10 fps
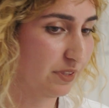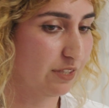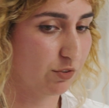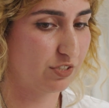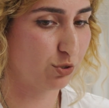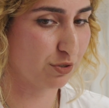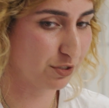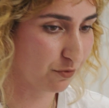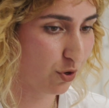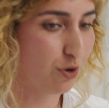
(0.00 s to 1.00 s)
the
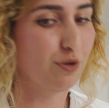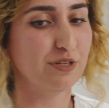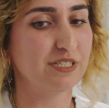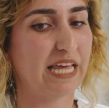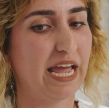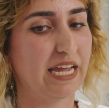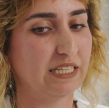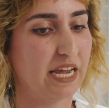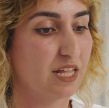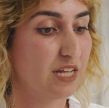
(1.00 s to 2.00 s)
sorts of roles that
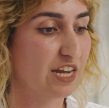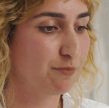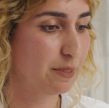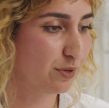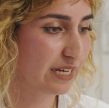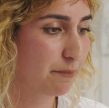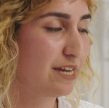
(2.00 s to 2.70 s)
like a lot of people get